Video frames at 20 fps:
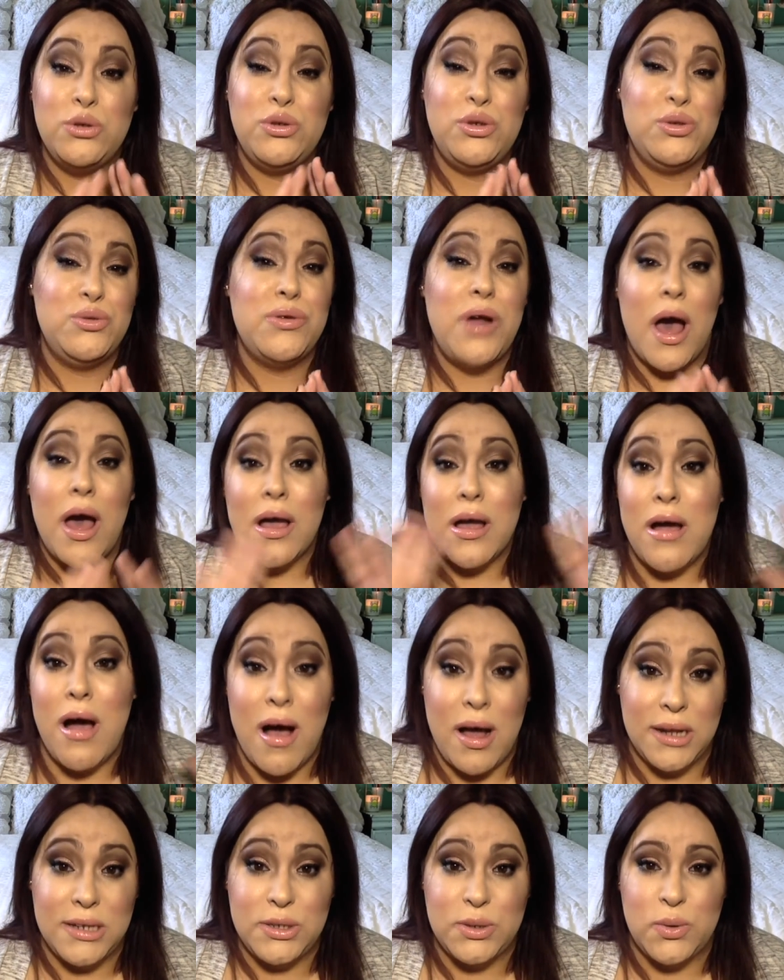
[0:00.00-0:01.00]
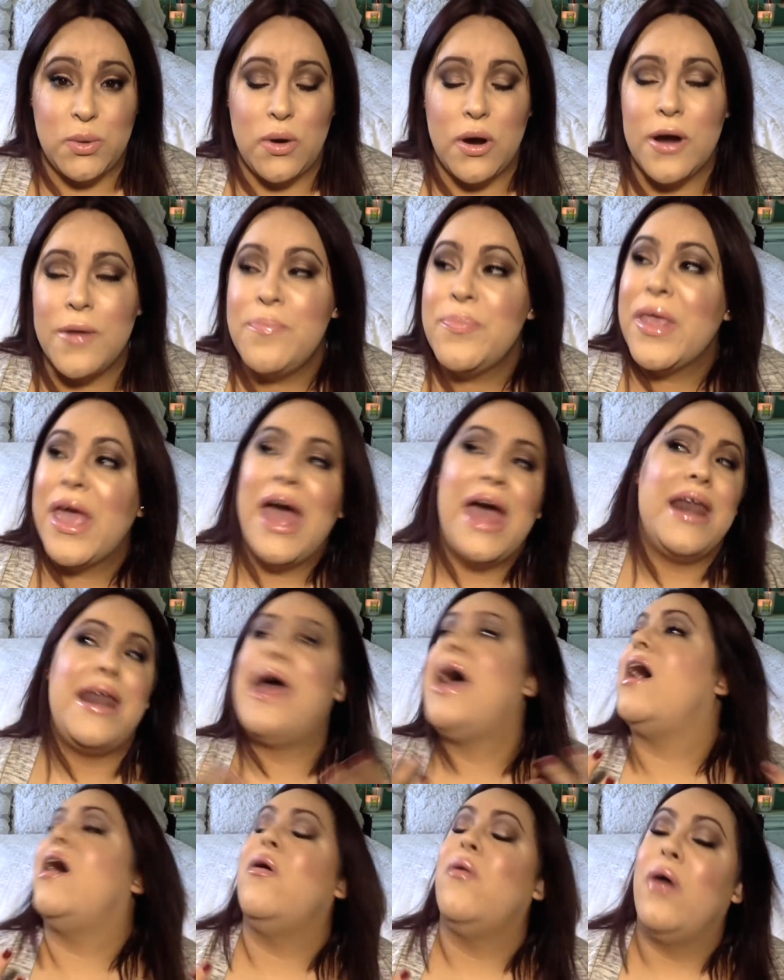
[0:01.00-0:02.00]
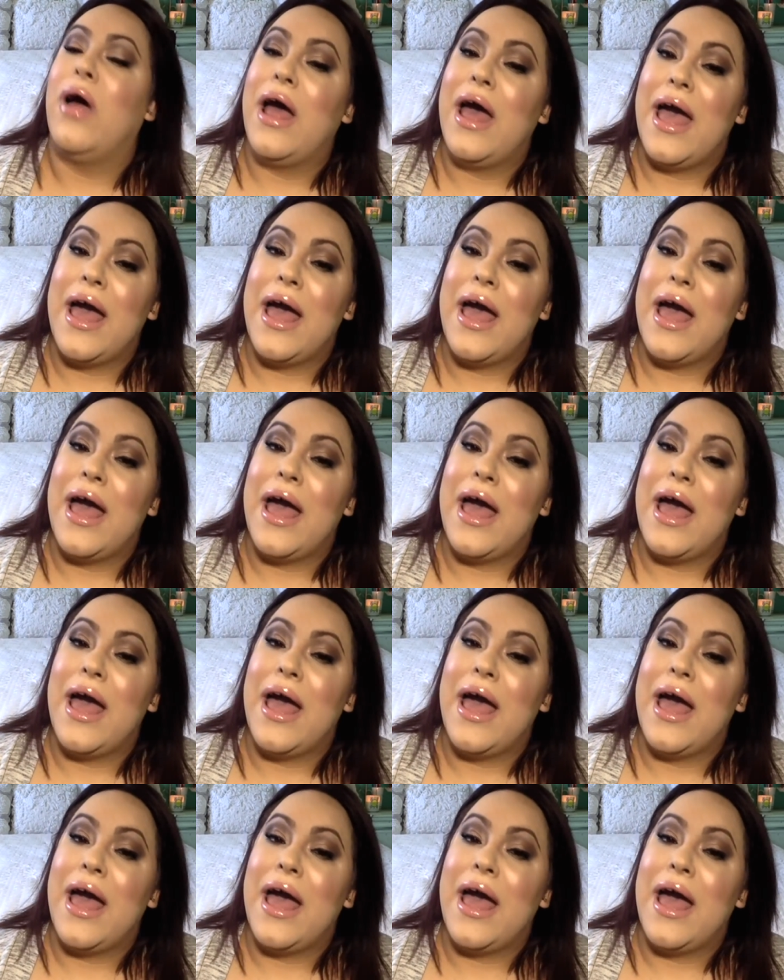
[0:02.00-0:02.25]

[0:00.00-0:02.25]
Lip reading: do not contour. Now,